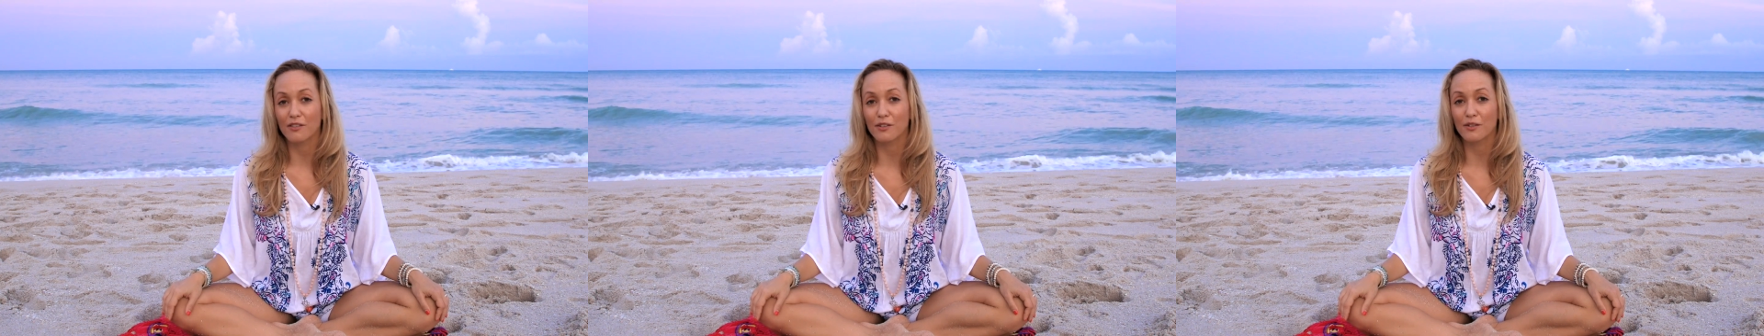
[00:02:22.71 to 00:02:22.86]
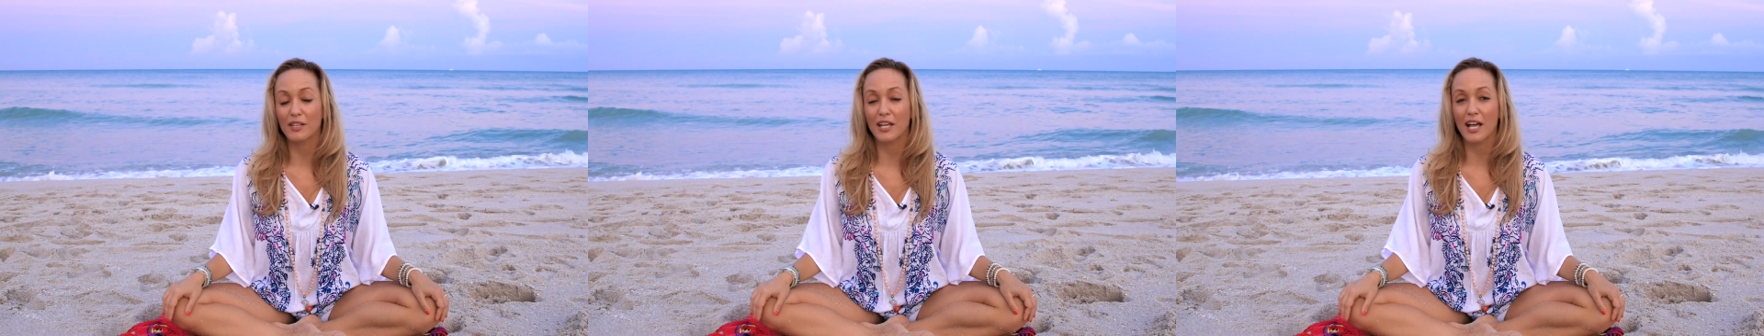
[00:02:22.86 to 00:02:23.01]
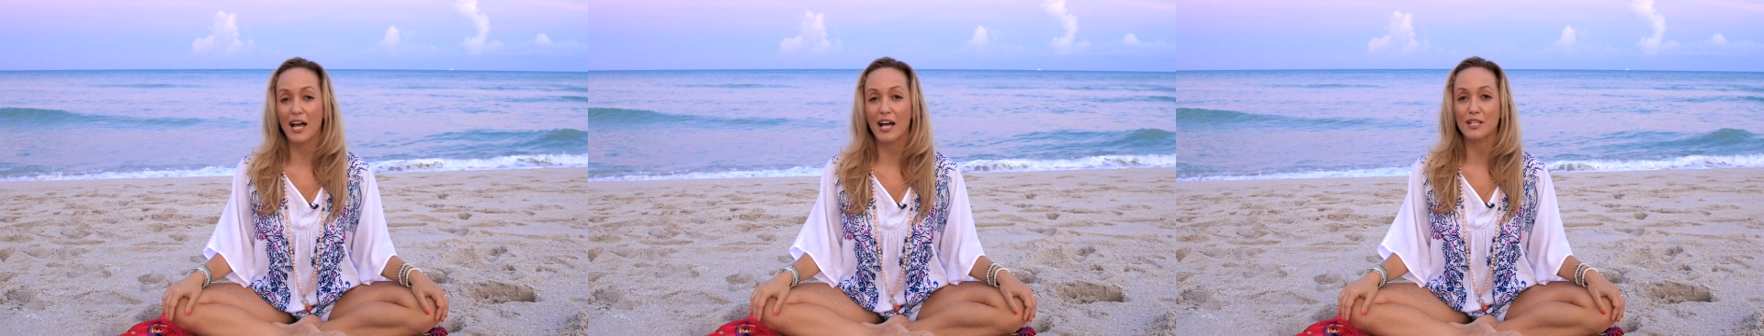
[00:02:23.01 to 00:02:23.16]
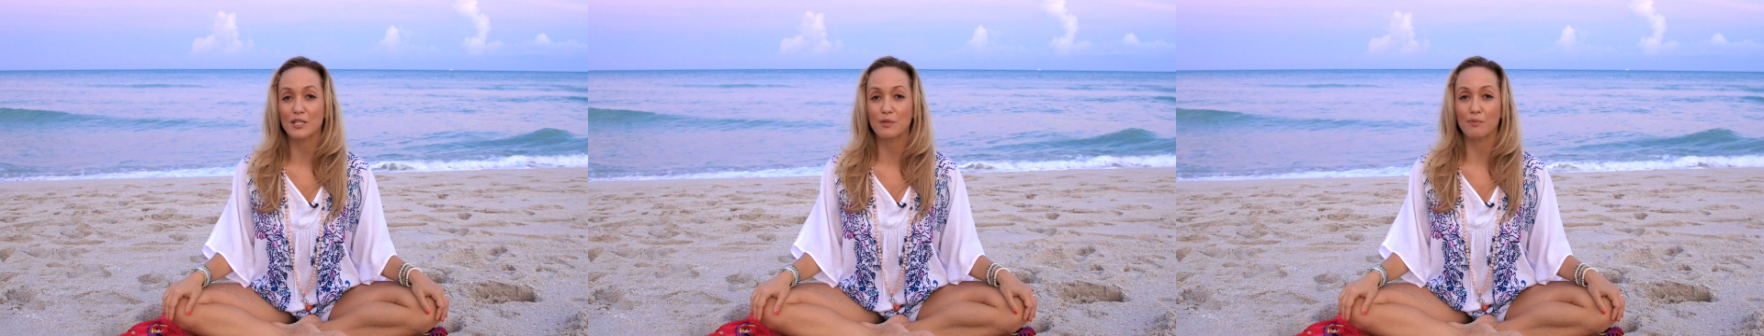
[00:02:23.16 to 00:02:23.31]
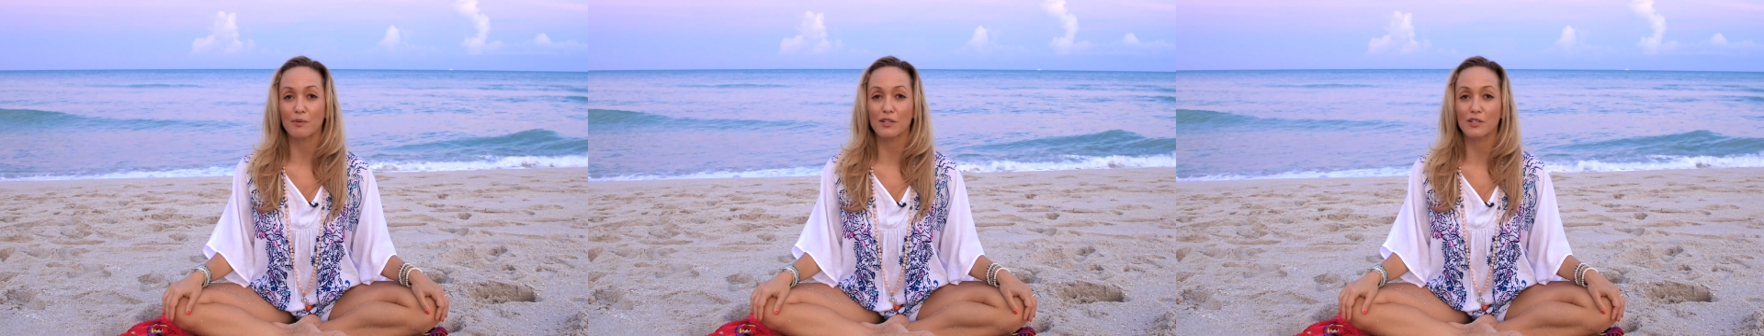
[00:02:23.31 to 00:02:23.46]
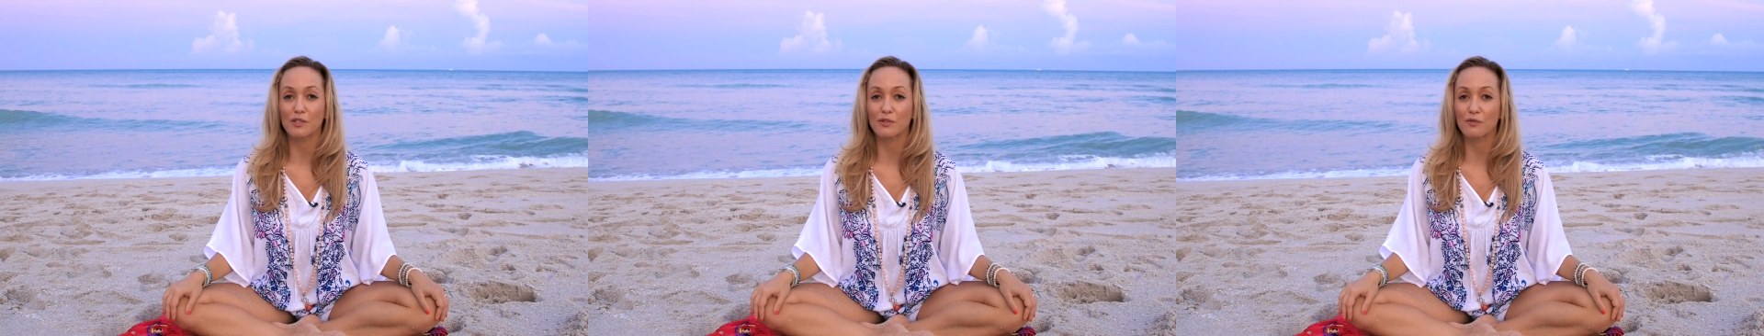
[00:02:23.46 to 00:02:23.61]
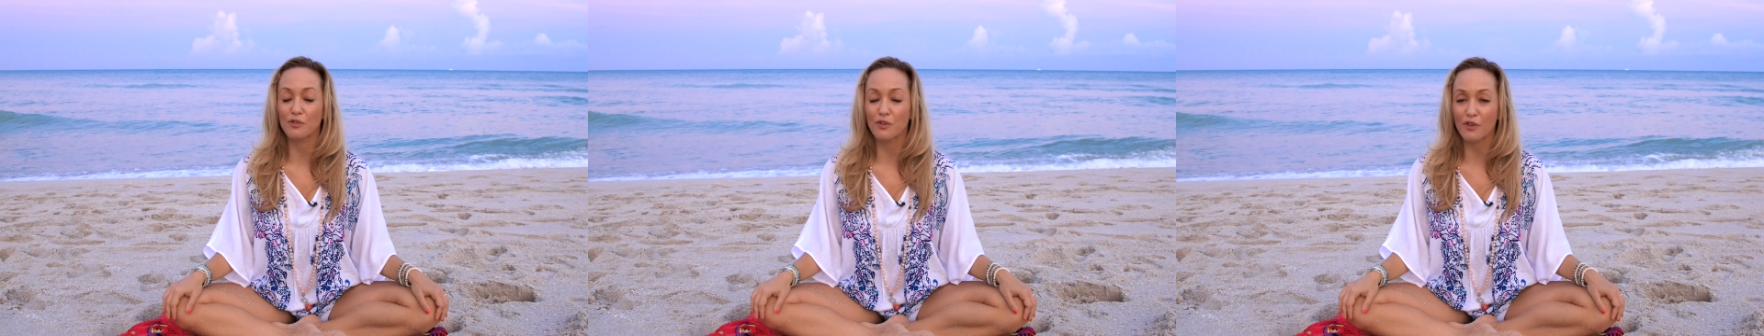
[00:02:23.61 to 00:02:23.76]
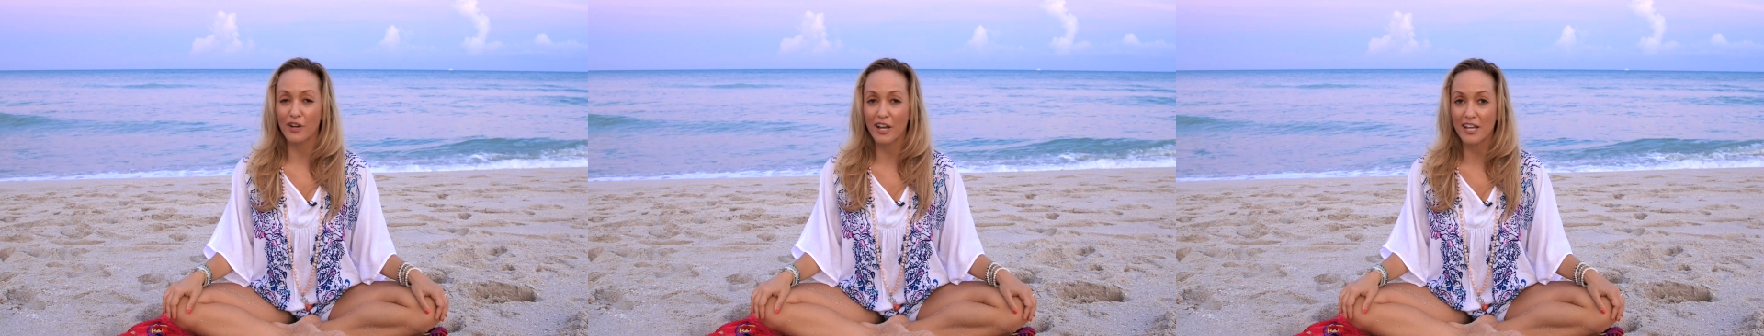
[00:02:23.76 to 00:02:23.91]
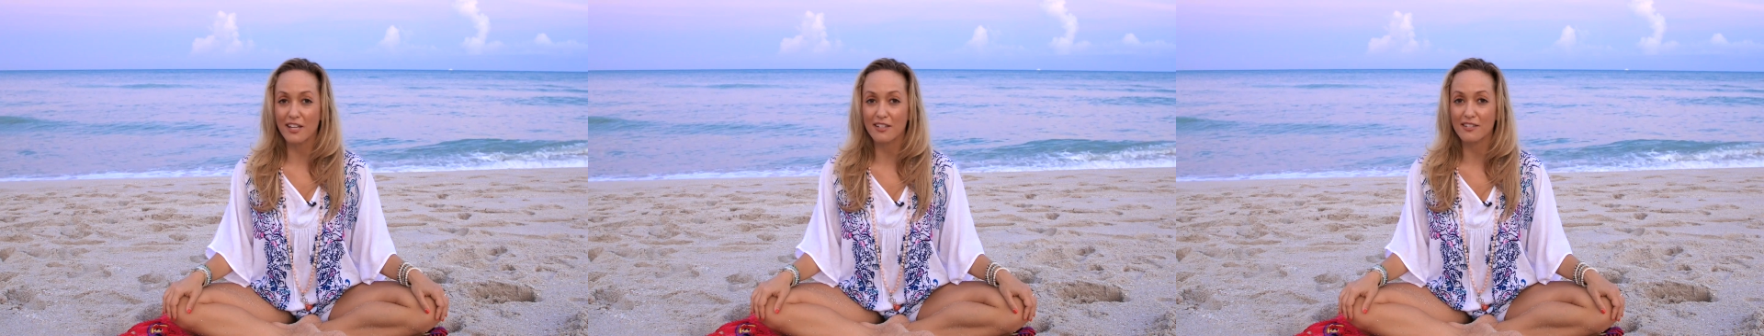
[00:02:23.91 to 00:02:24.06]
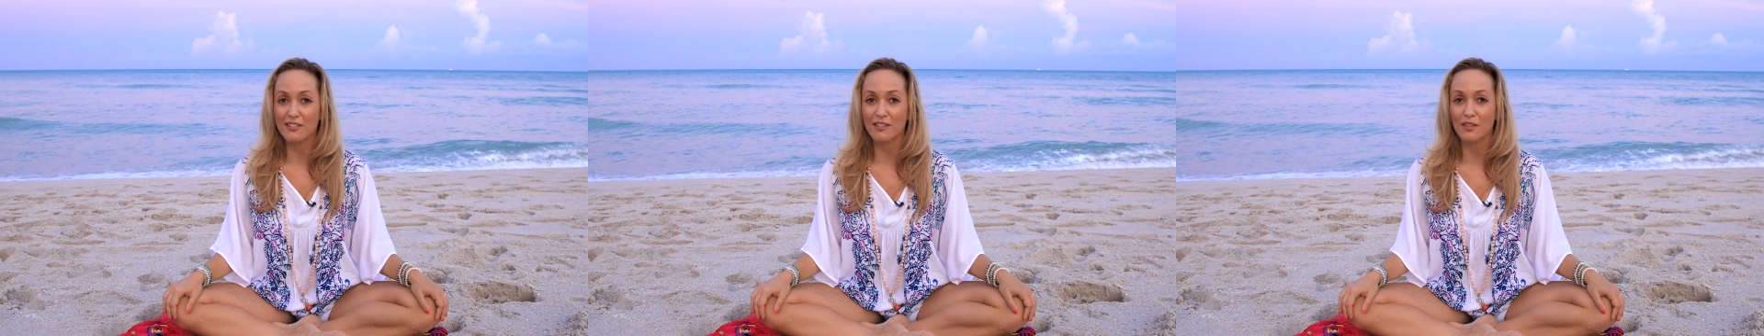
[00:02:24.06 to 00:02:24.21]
through the aspect of grace,